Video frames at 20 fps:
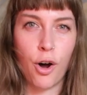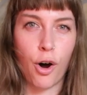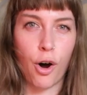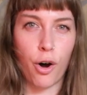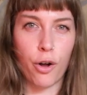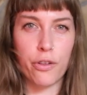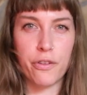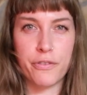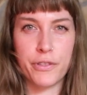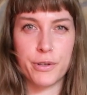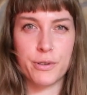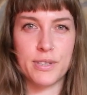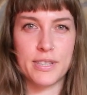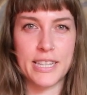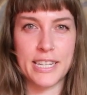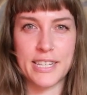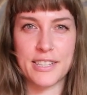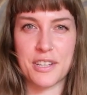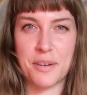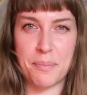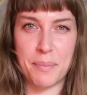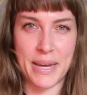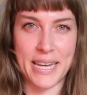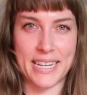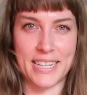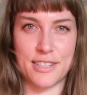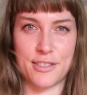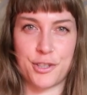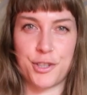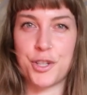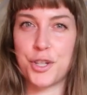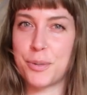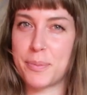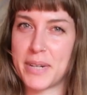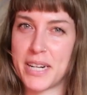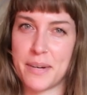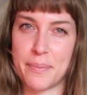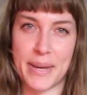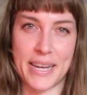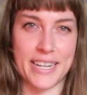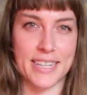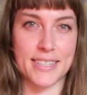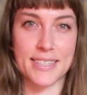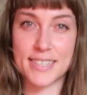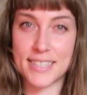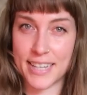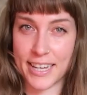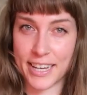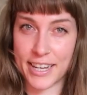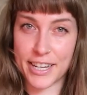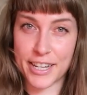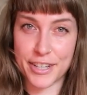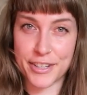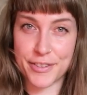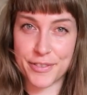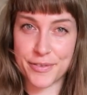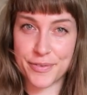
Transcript: all of those things that make us human and make us tick.